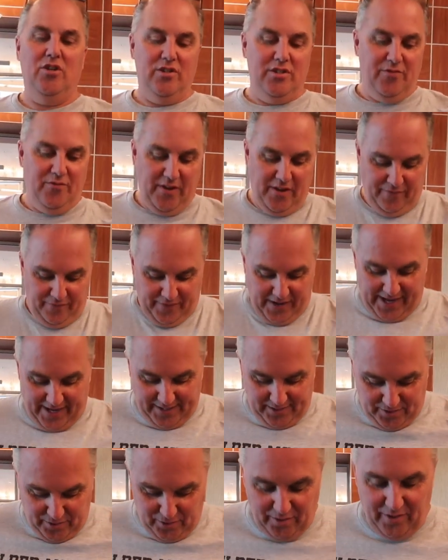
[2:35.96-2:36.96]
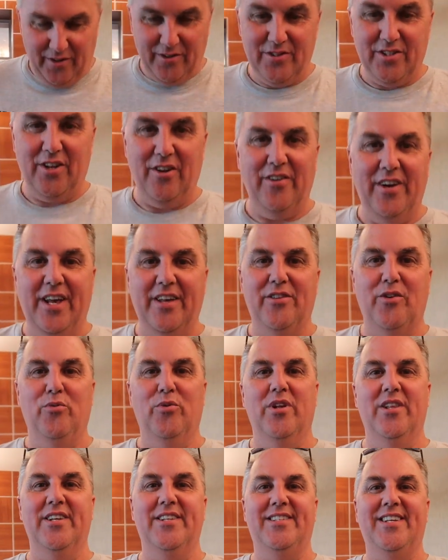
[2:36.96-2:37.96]
Shirt's been fine two years ago, now they're
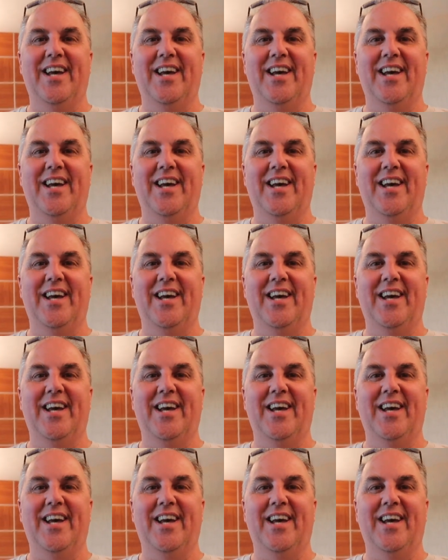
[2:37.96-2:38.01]
really